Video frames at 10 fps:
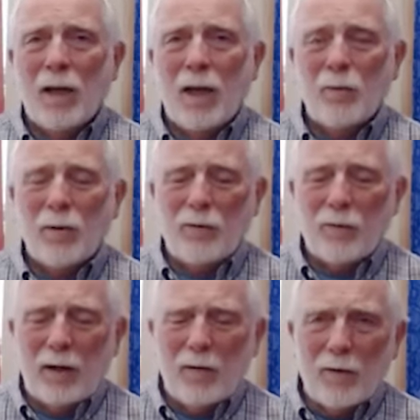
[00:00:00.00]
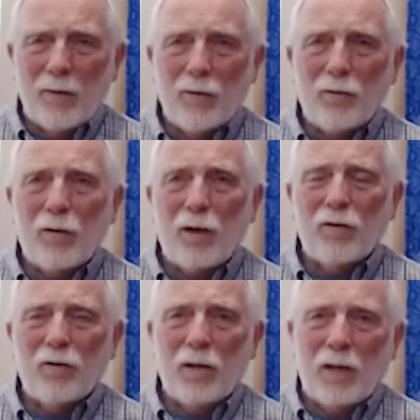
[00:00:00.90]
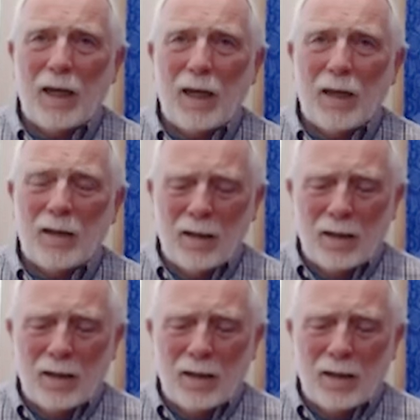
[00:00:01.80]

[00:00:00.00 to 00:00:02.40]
and receive his instruction and